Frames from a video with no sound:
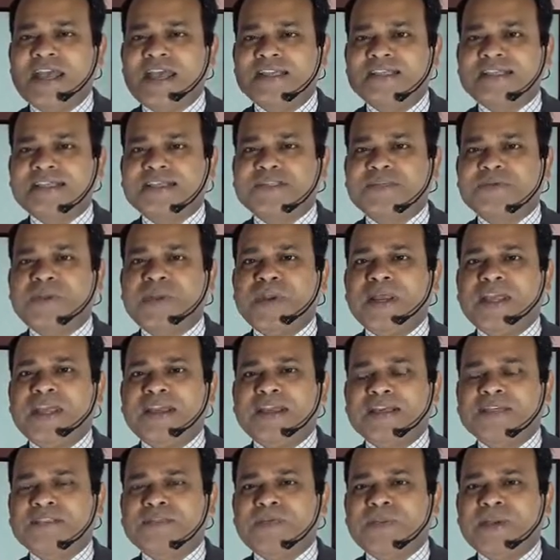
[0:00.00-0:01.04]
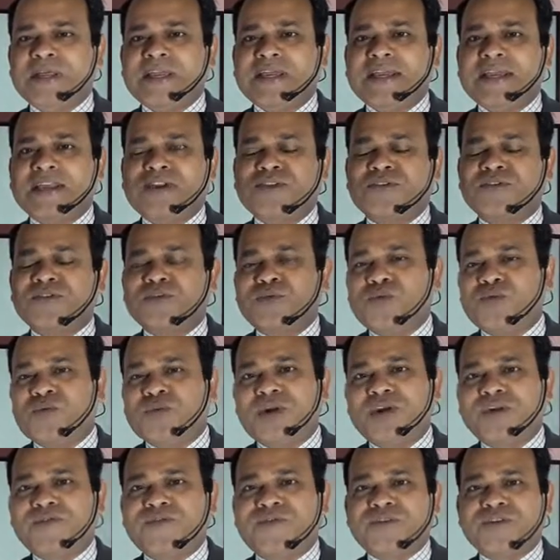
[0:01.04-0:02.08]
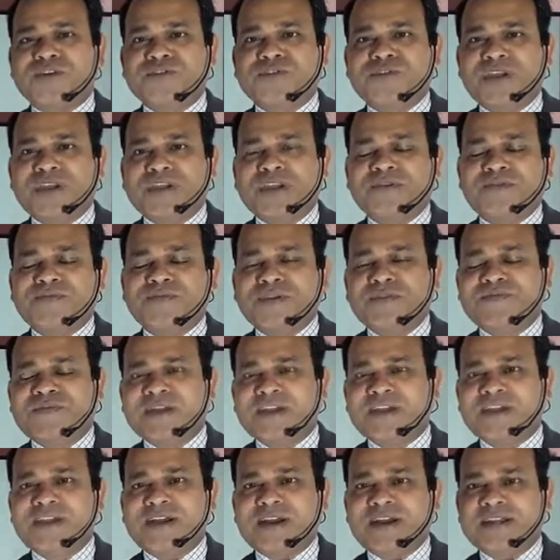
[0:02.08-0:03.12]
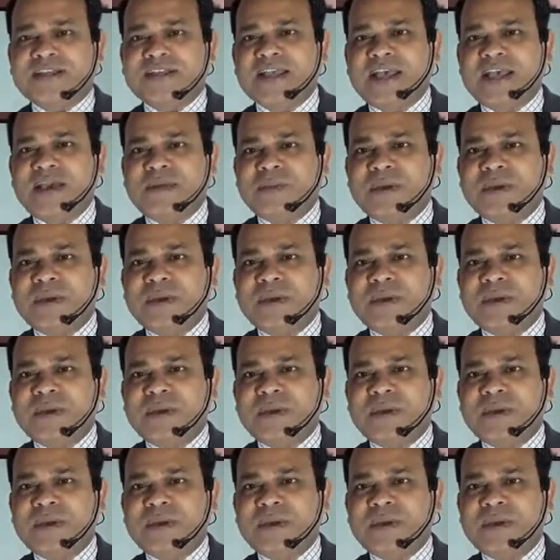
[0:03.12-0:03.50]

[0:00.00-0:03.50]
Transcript: Say spring. A spring cannot work for 20, 50 years.